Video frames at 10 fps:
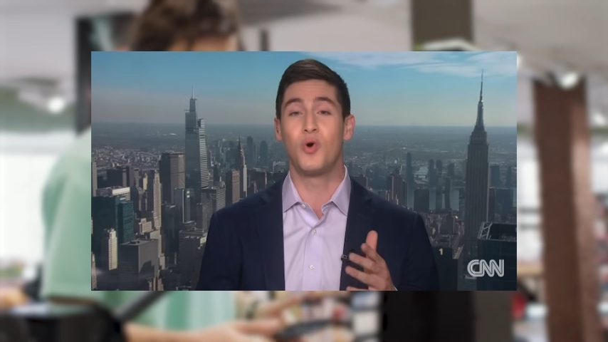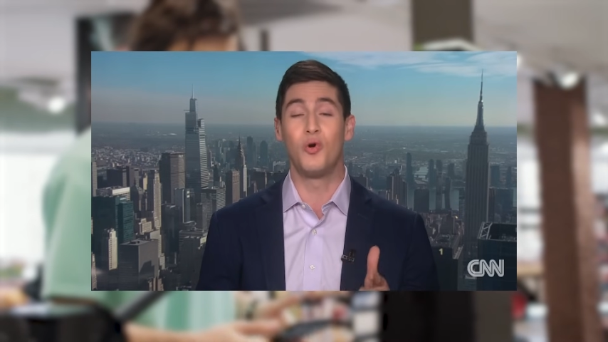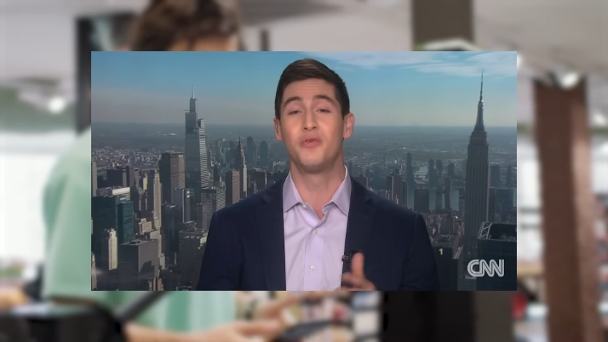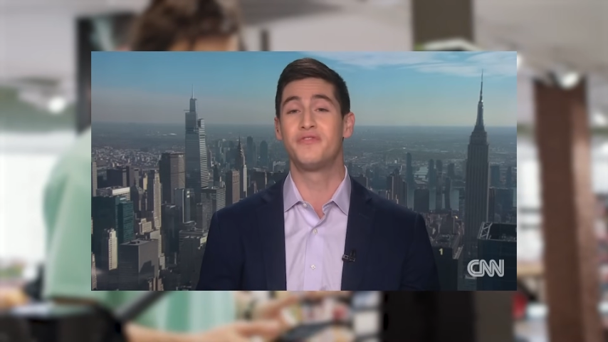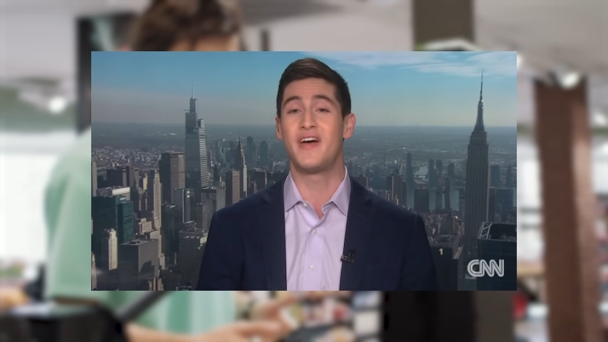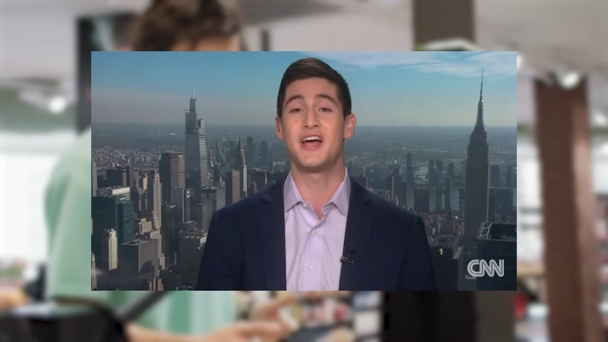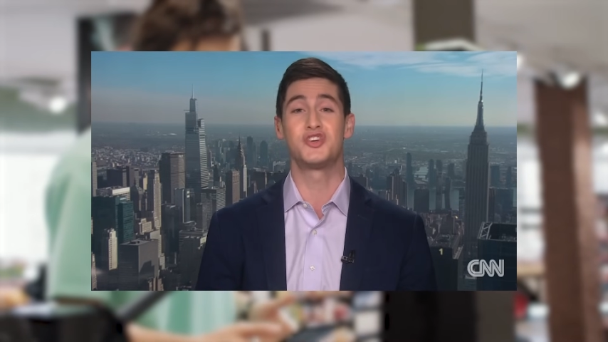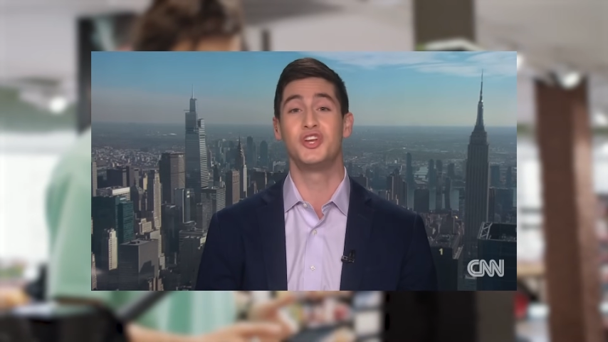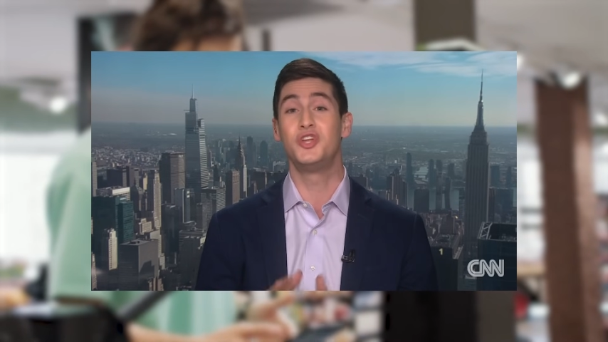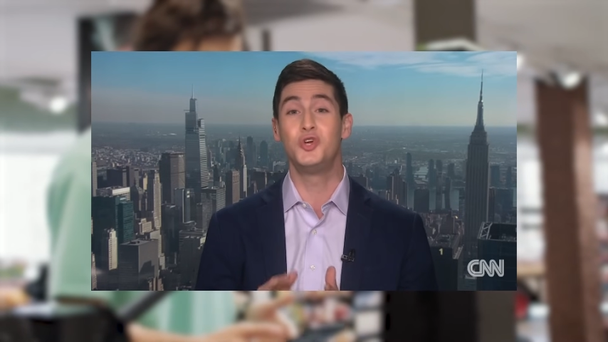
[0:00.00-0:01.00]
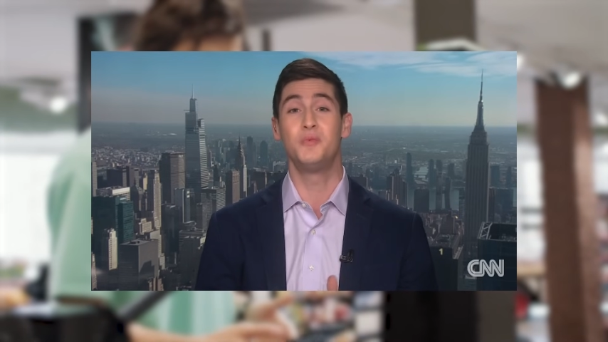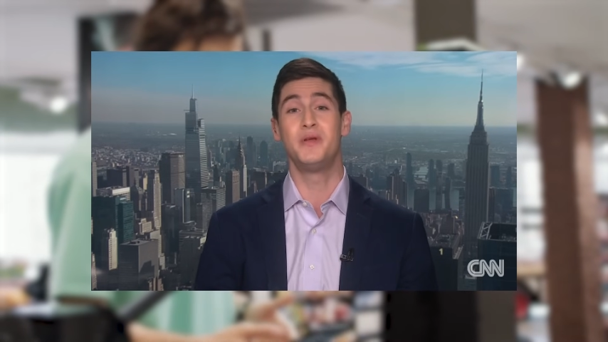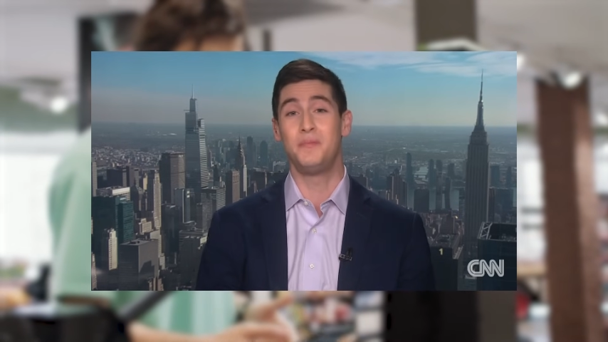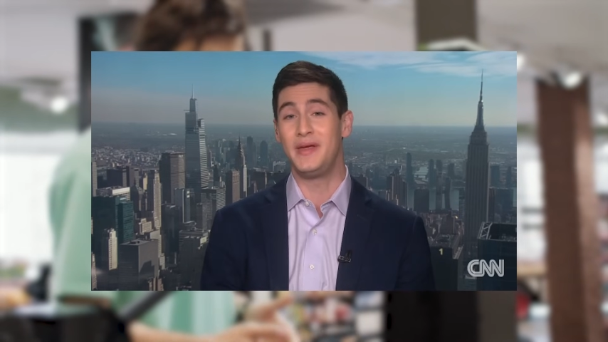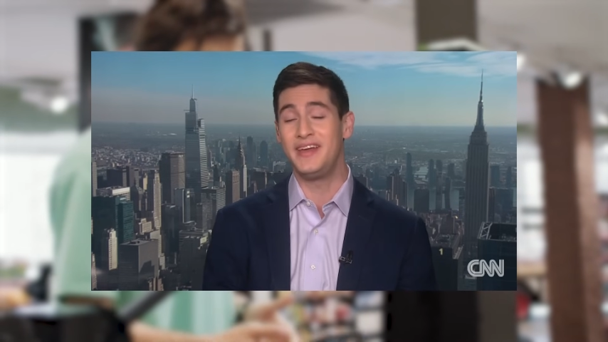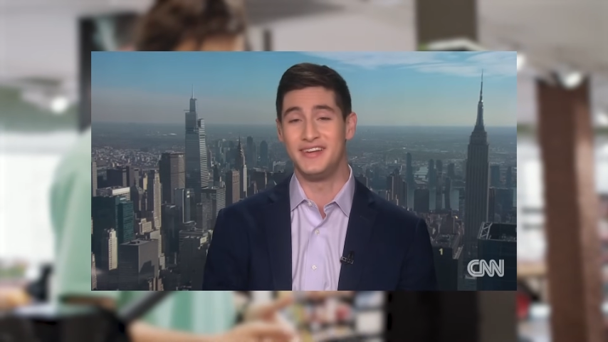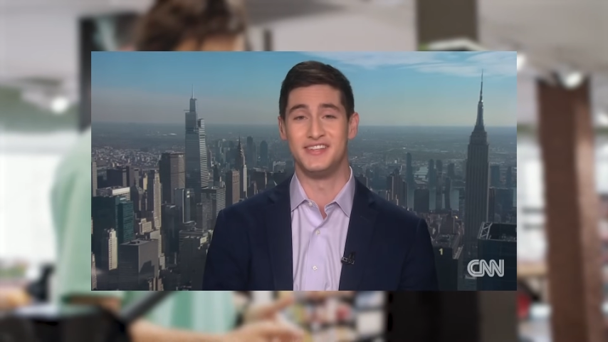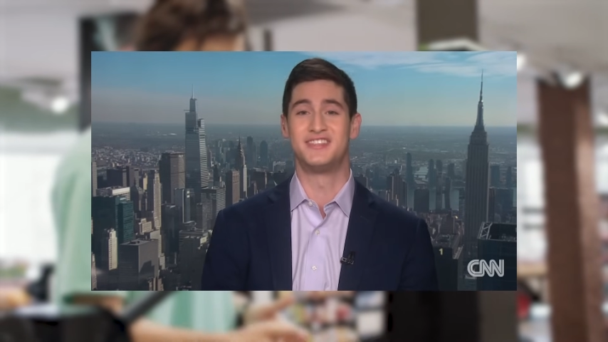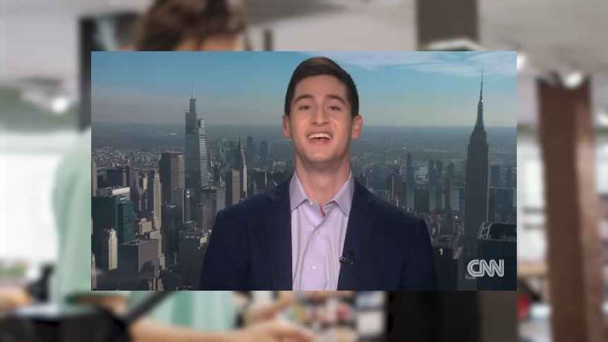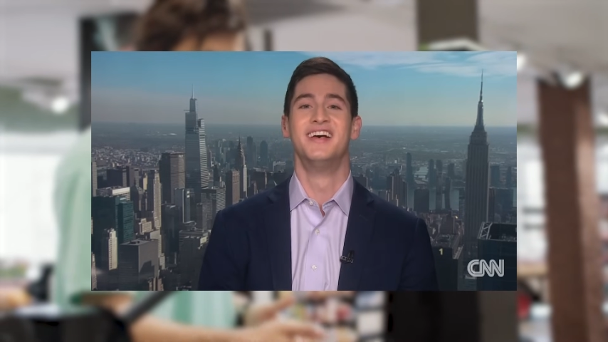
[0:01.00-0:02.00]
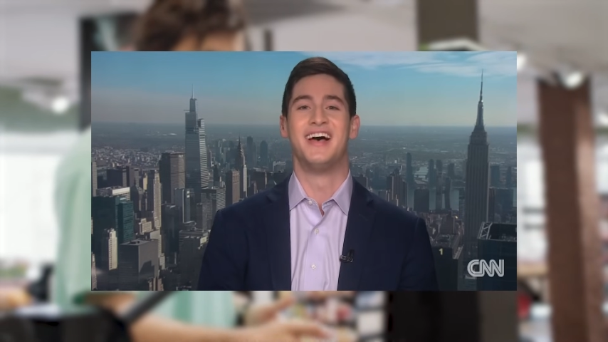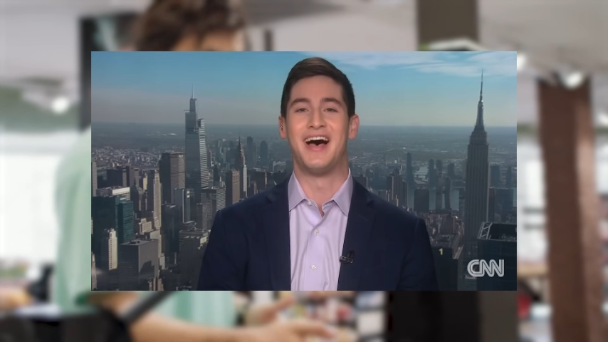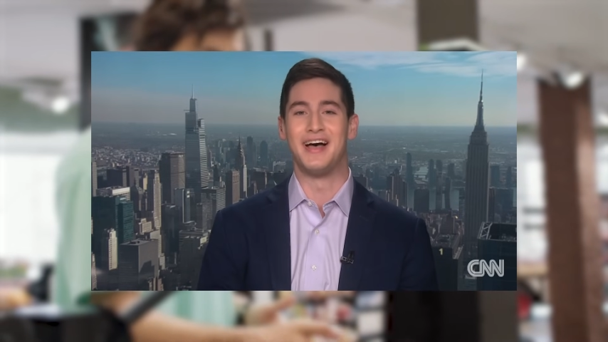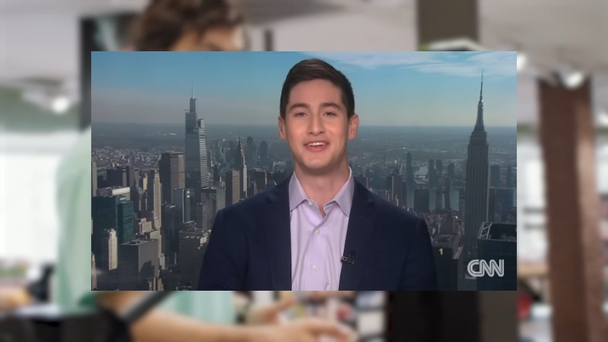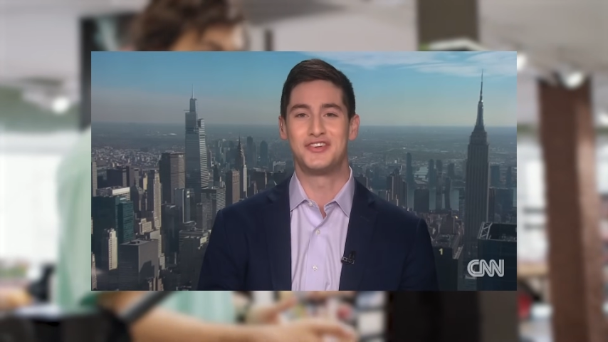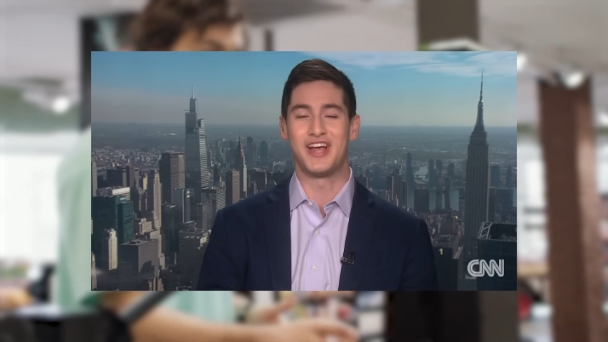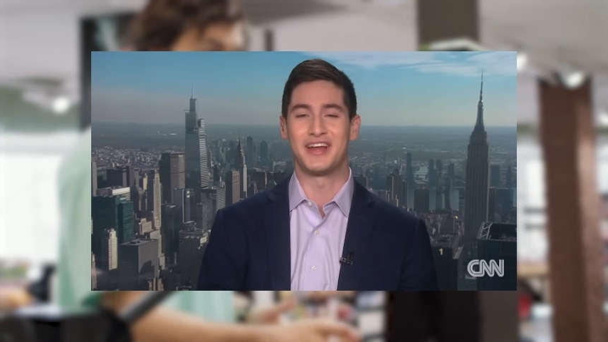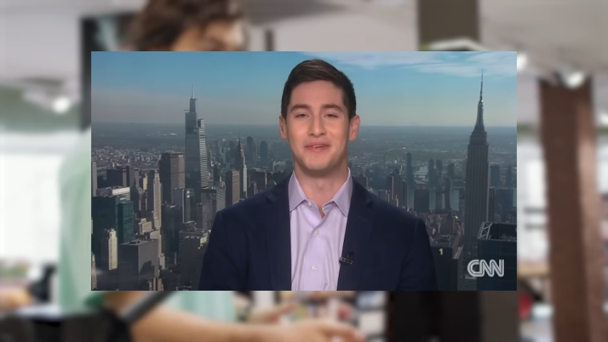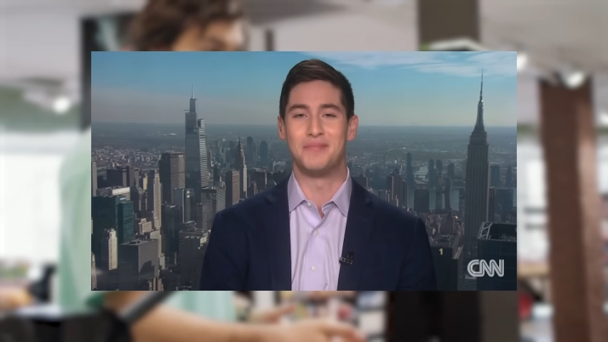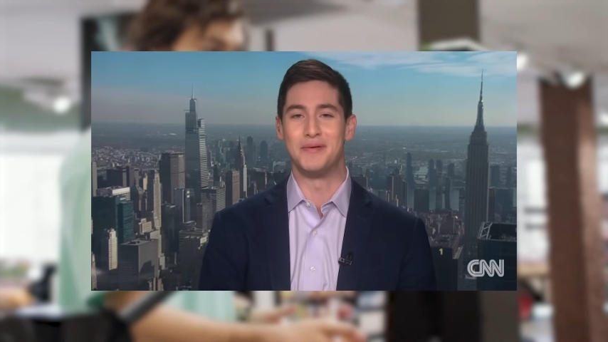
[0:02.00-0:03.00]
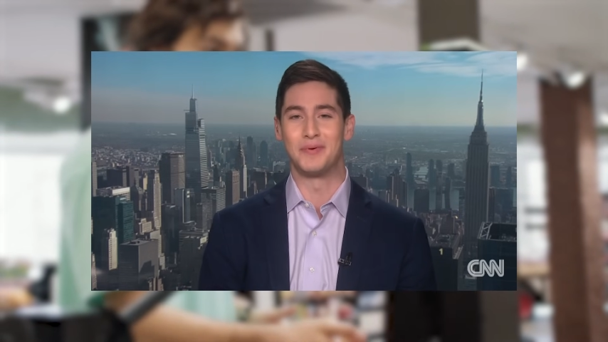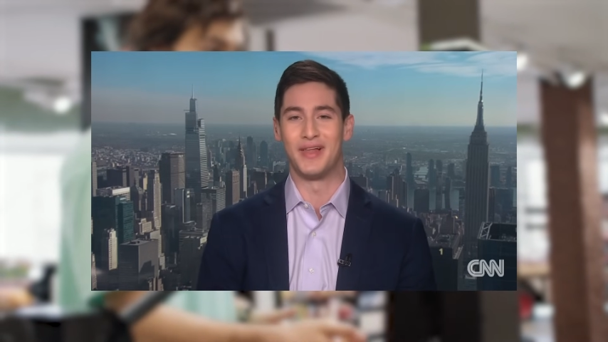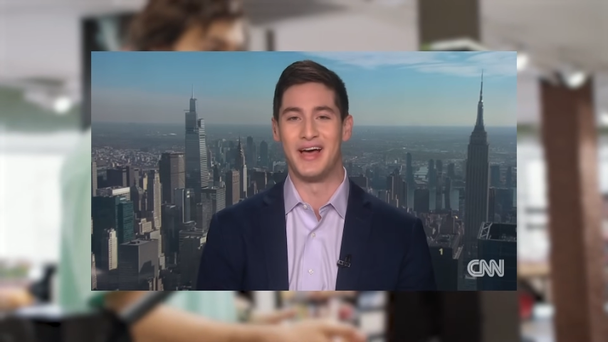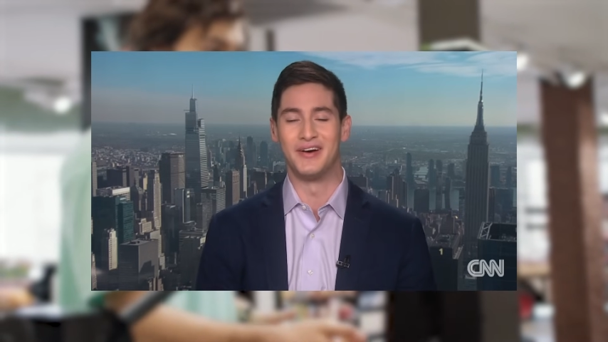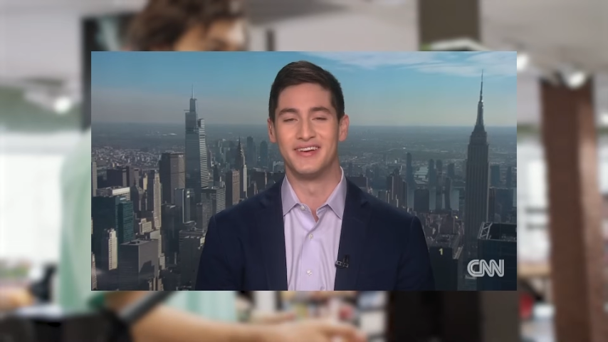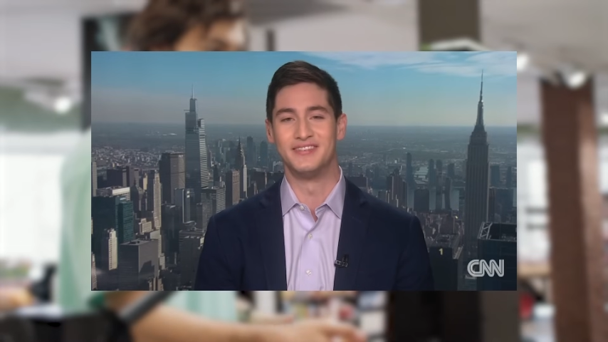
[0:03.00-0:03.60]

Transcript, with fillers: old-fashioned human beings uh, checking people out.